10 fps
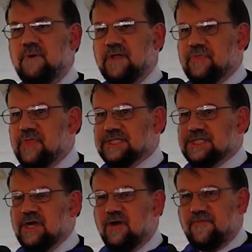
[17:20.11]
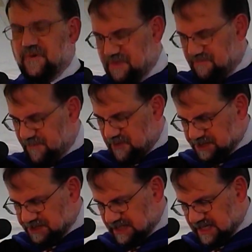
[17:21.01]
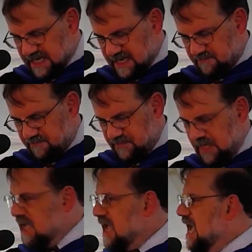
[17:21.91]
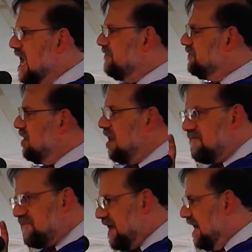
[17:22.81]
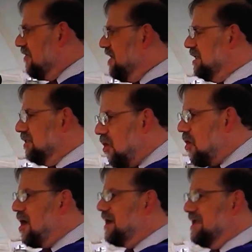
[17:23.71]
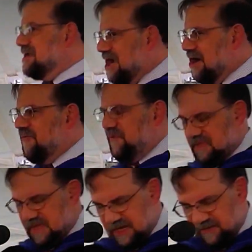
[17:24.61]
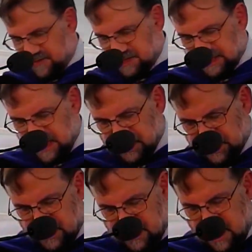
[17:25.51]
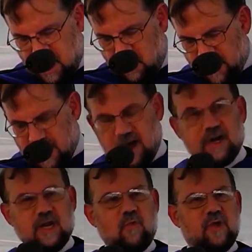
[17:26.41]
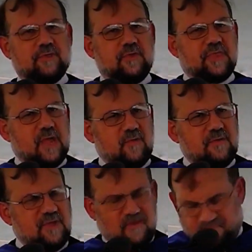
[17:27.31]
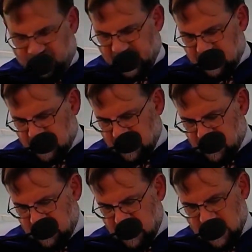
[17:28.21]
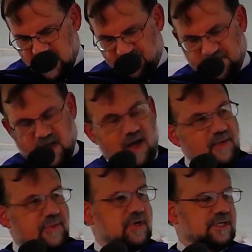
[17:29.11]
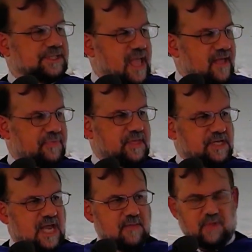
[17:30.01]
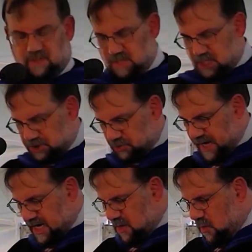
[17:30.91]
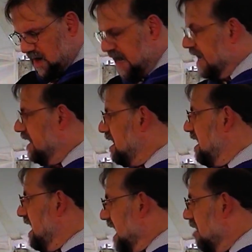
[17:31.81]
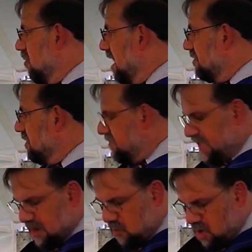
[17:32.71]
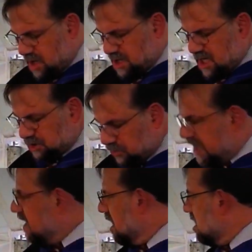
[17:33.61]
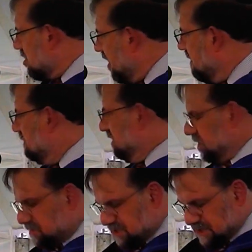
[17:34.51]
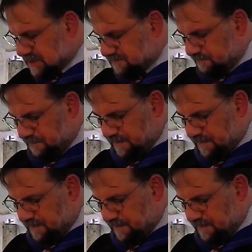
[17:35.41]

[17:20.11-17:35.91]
But this year, for the first time, after a very long and careful conversation regarding whether they would be offended if others at the table drink wine and whether they would drink grape juice,